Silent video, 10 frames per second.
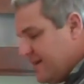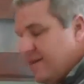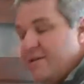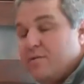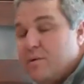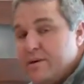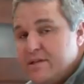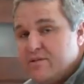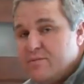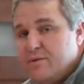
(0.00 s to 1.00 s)
of the unit where we
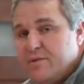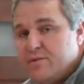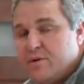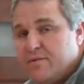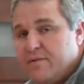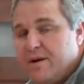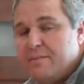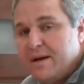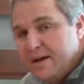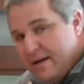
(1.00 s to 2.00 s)
just removed the drawer from,
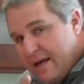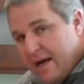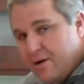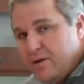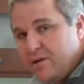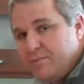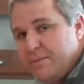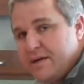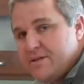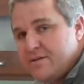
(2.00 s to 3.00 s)
and I'll include
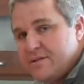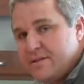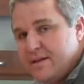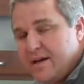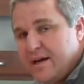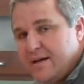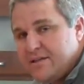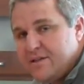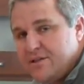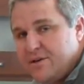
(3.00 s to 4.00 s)
pictures
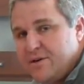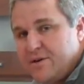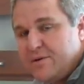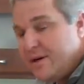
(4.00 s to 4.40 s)
to show you